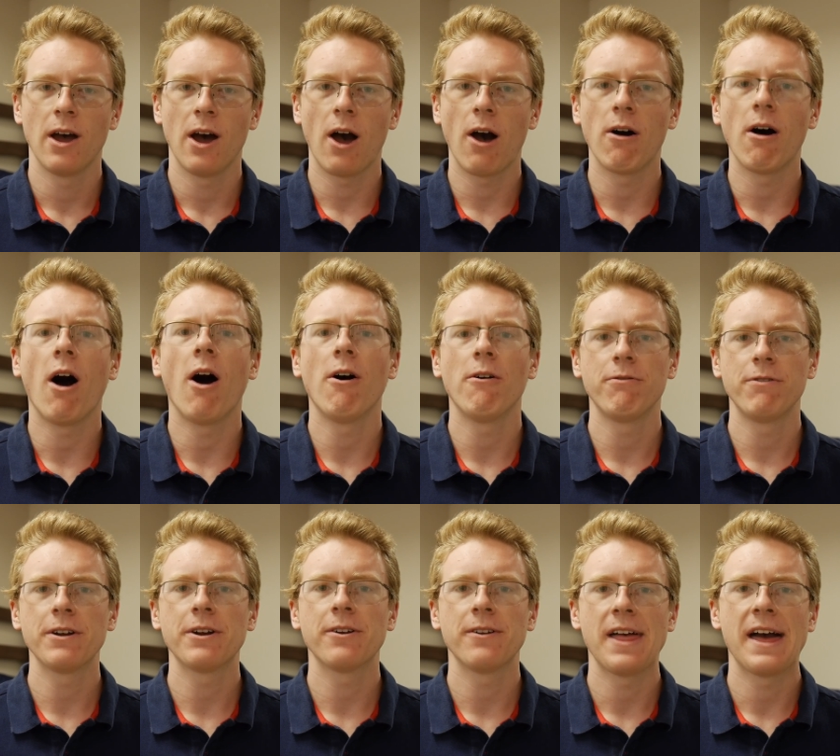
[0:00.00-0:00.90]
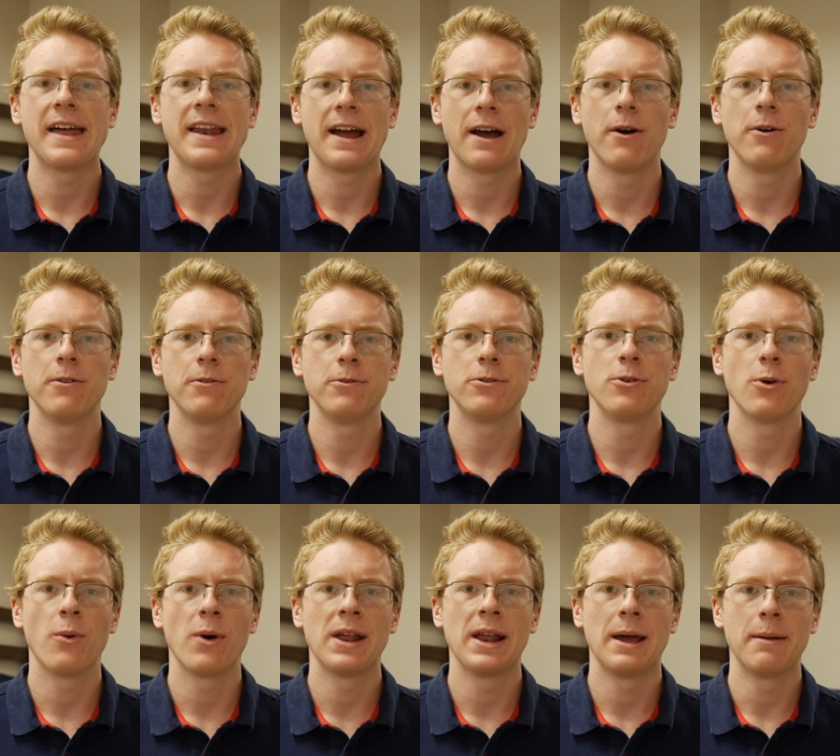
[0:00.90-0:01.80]
I'll figure that out
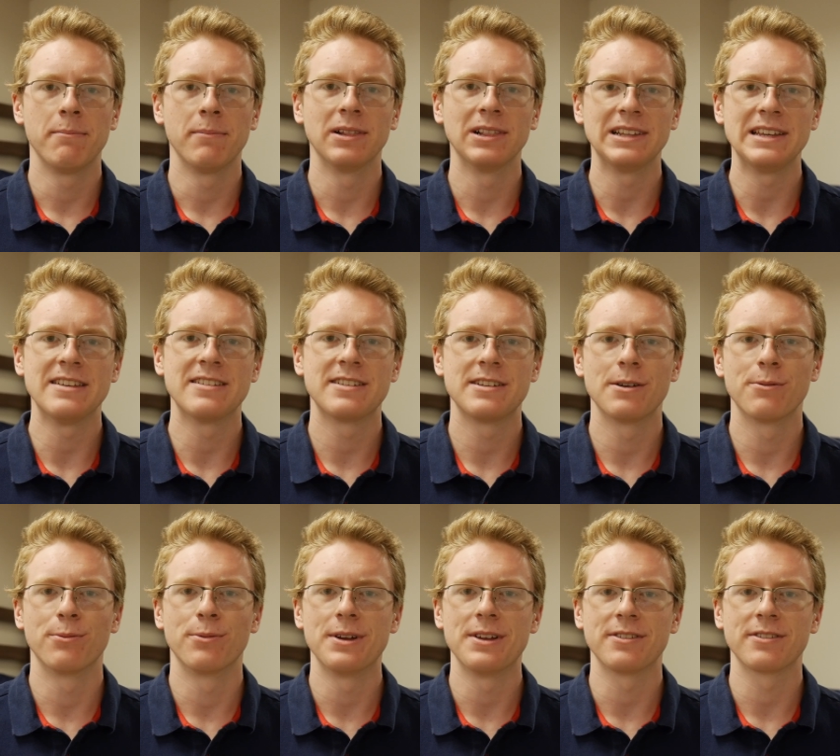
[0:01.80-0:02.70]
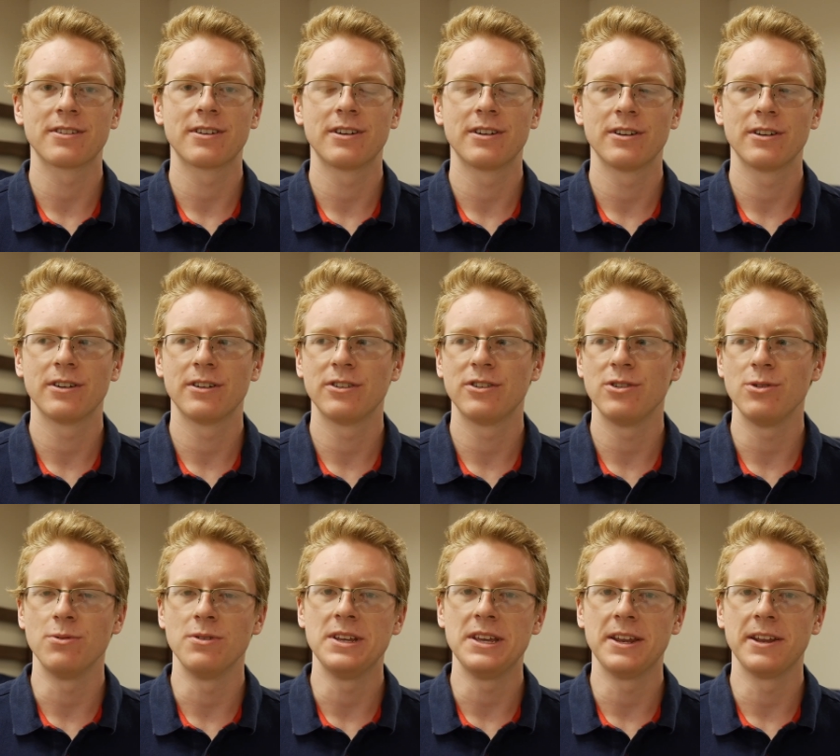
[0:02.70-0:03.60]
to when I'm least at risk
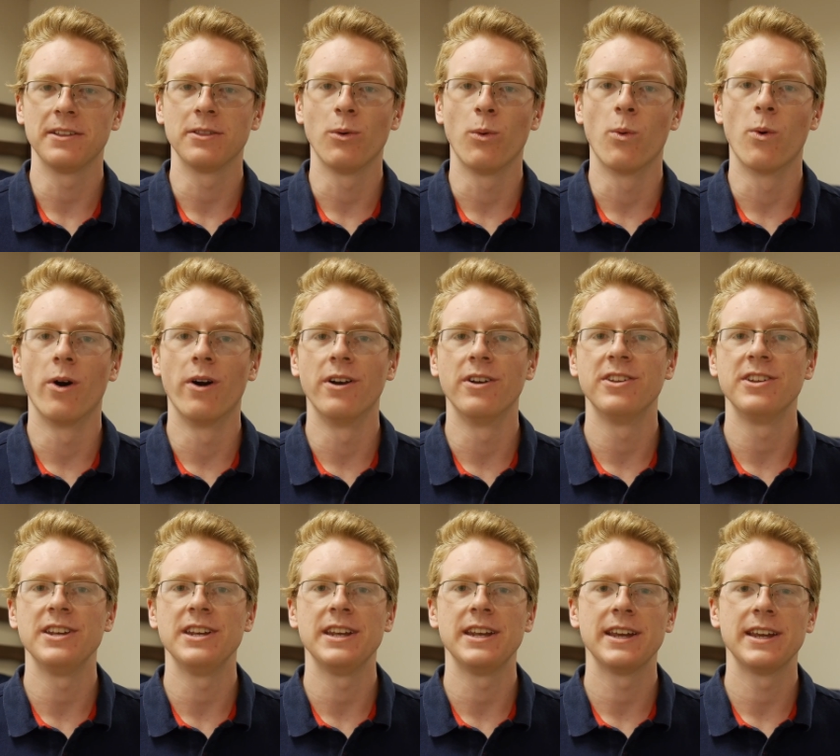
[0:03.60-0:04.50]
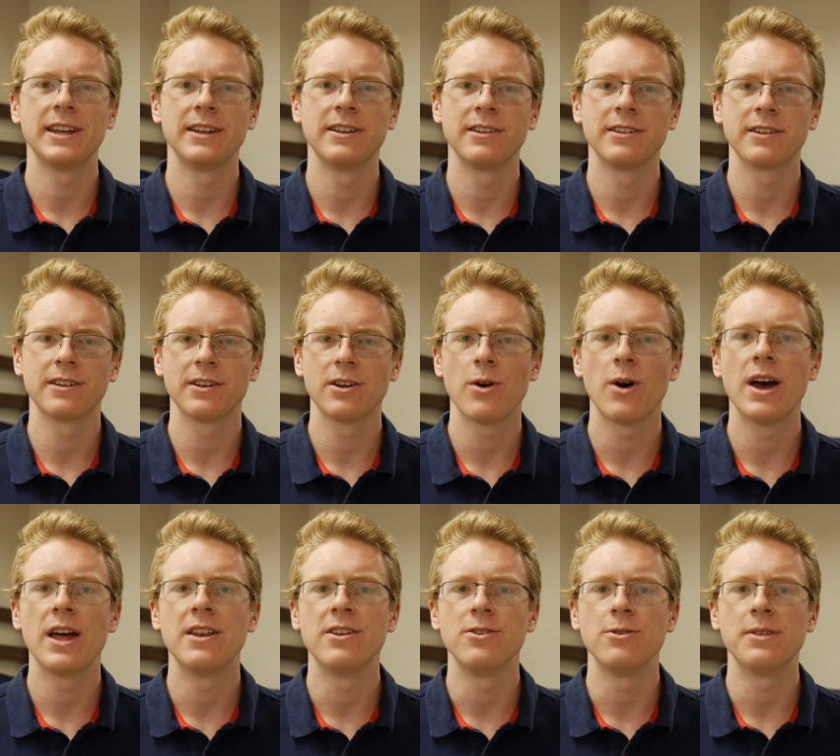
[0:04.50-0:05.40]
to needing the warranty and go
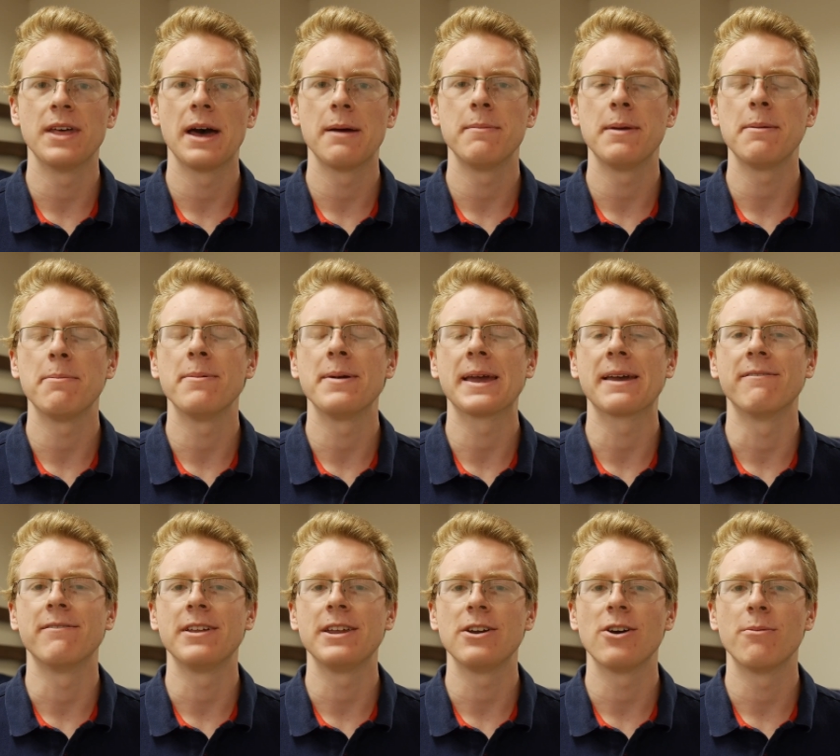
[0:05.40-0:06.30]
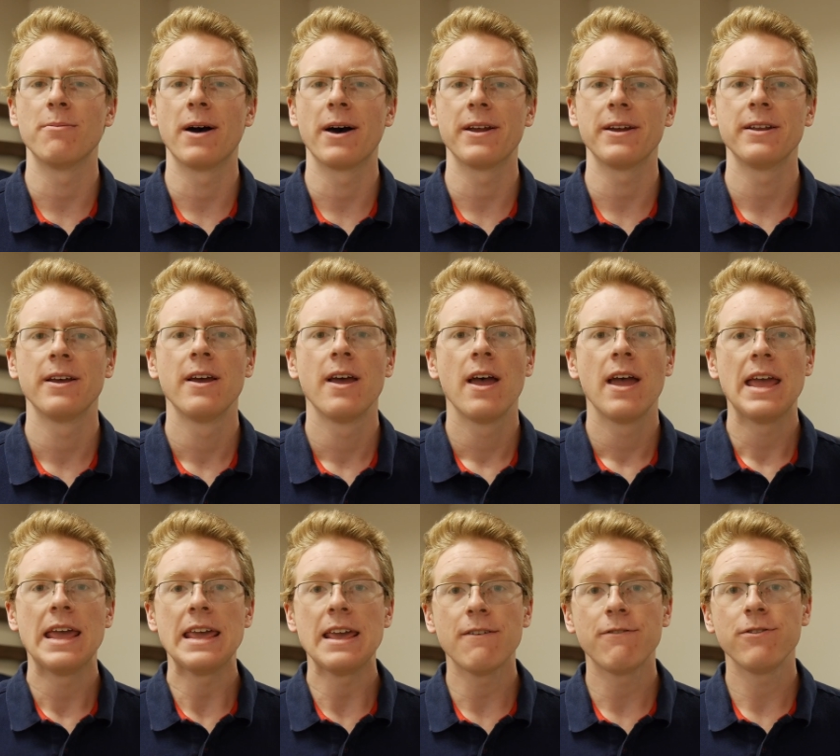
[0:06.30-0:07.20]
ahead and do that, maybe make a video about it.
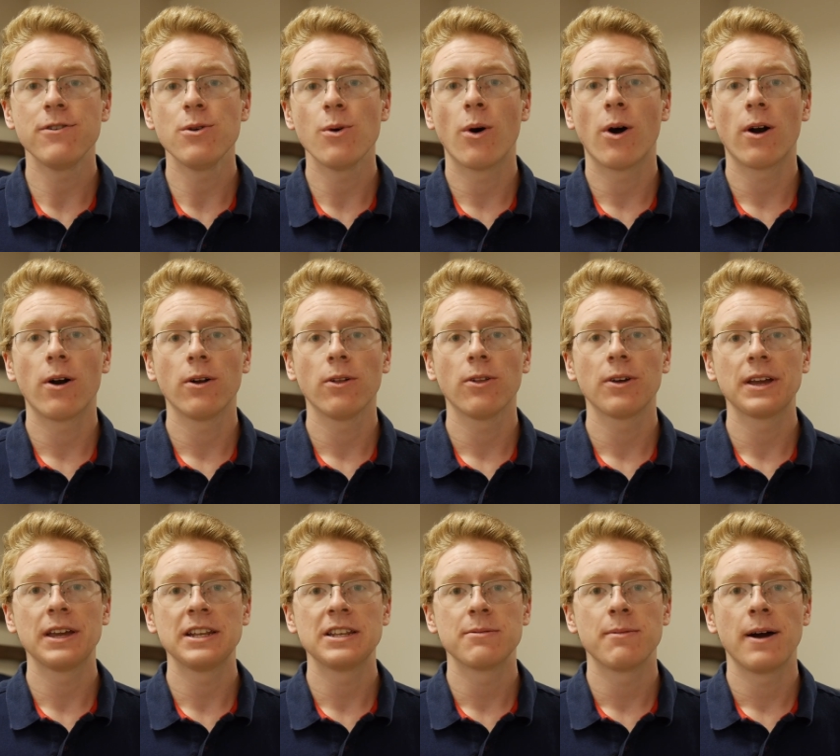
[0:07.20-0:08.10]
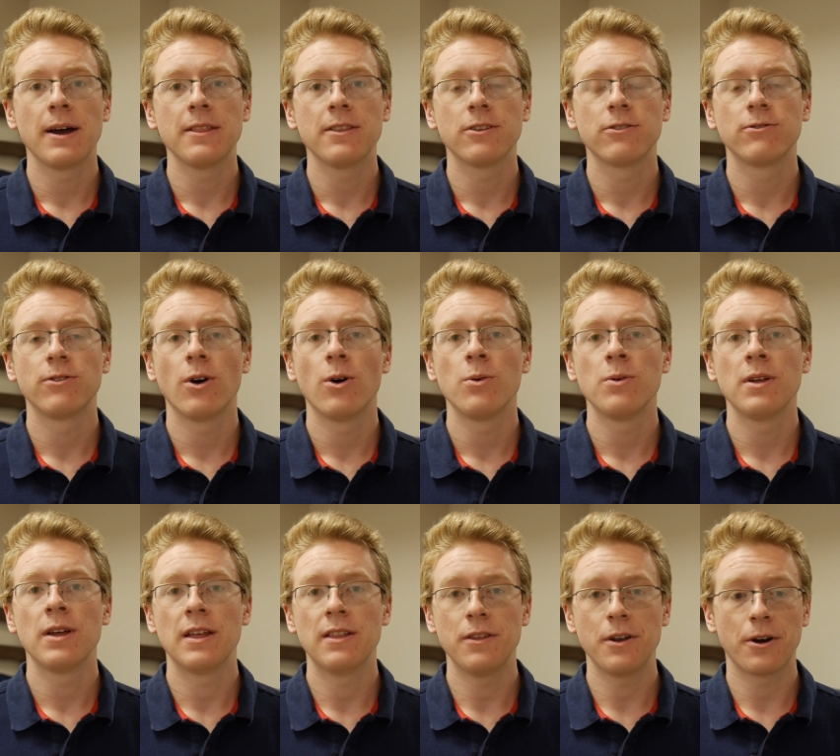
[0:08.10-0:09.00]
If you are looking to buy this
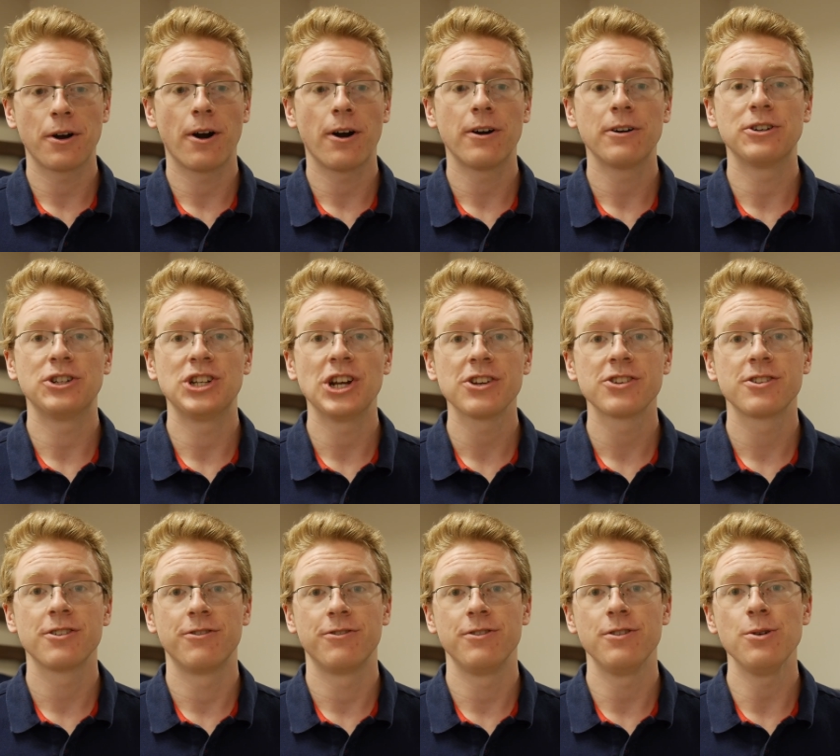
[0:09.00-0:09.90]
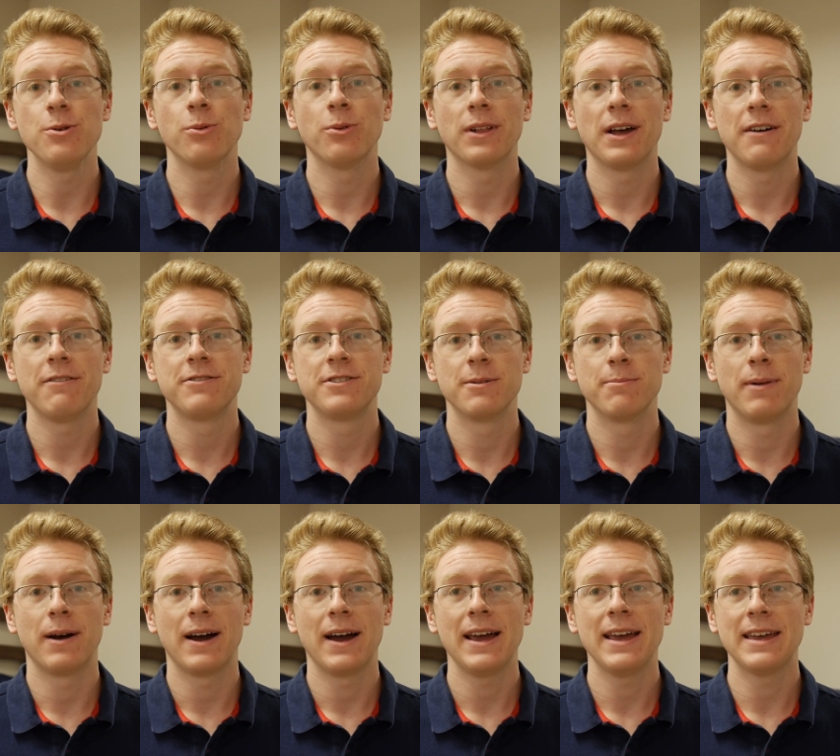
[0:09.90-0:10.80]
phone, there are just a few left to
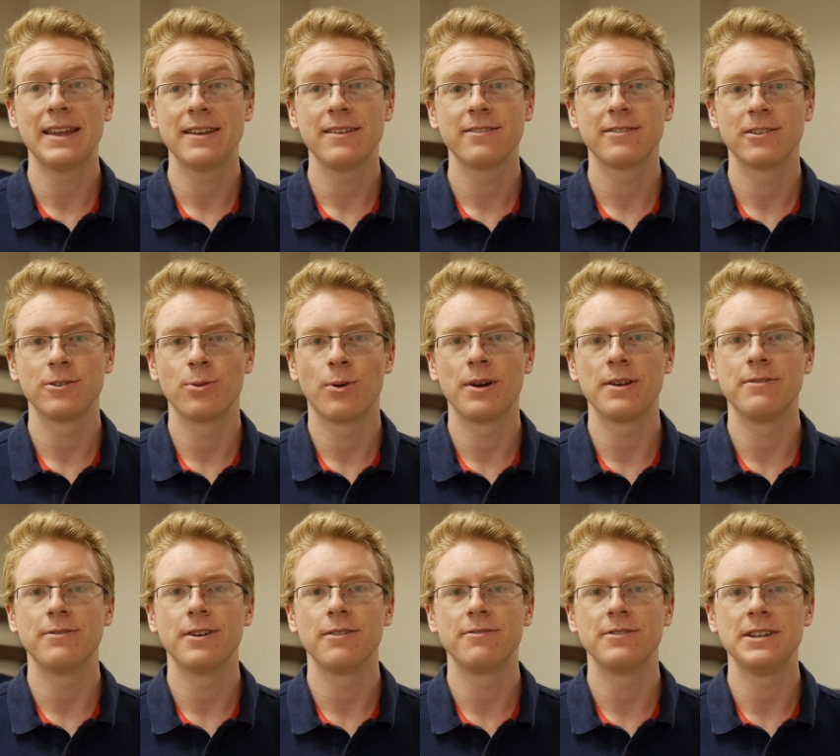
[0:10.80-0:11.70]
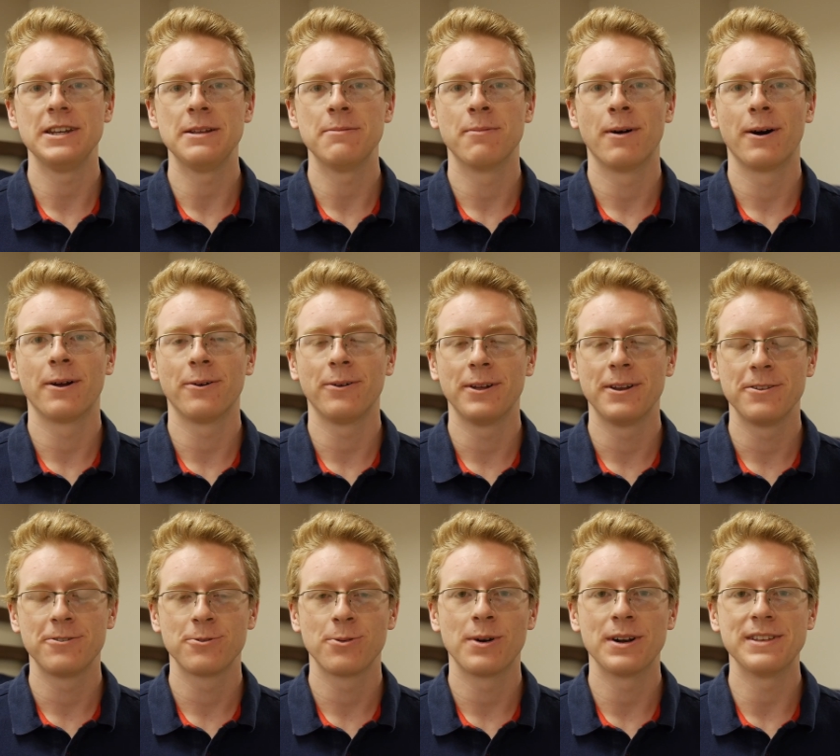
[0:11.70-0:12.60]
buy. It is the 2015 model and
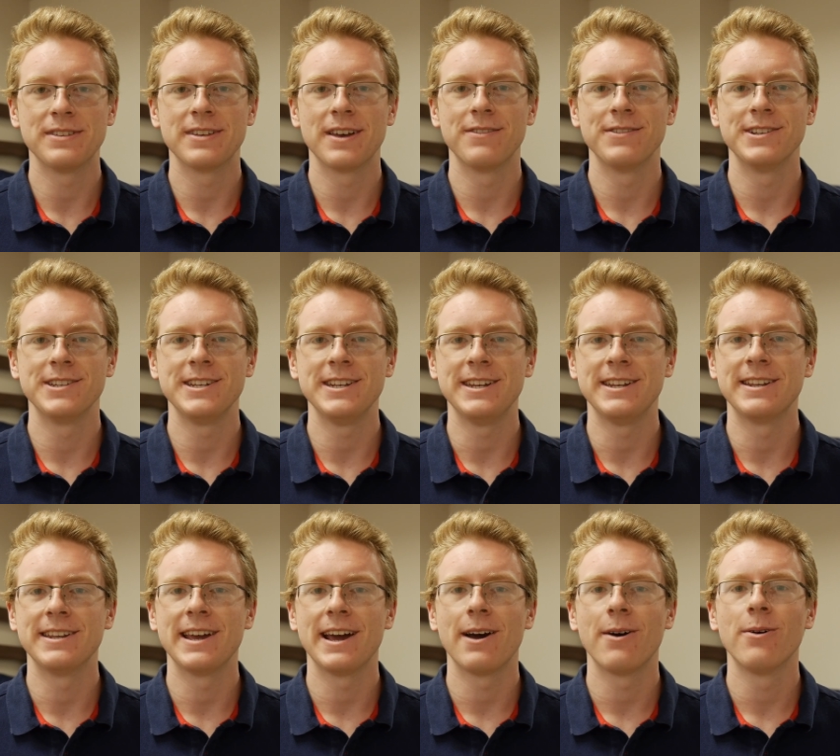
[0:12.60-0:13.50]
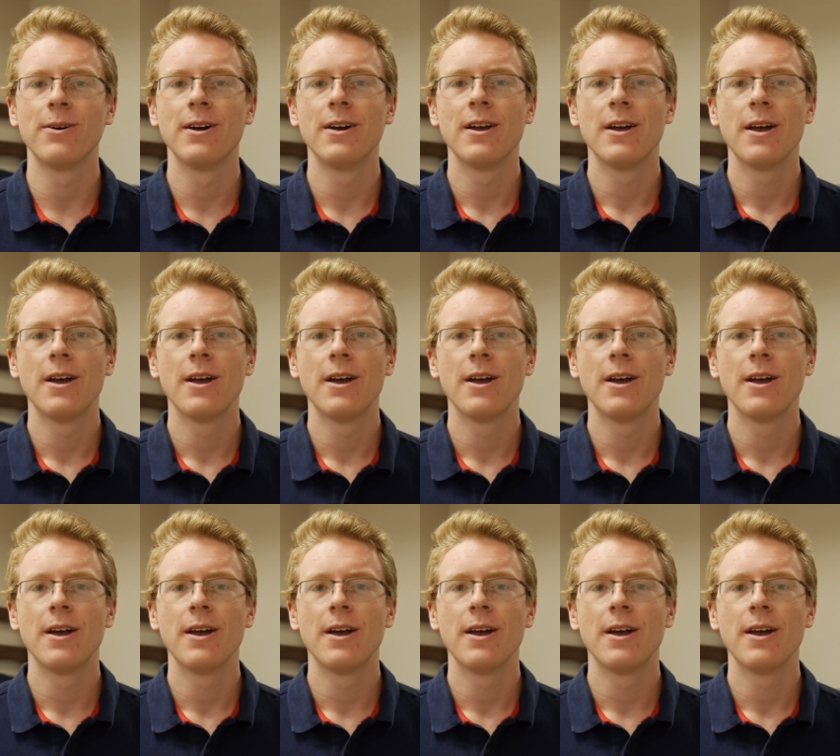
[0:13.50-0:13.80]
it's 2017 now.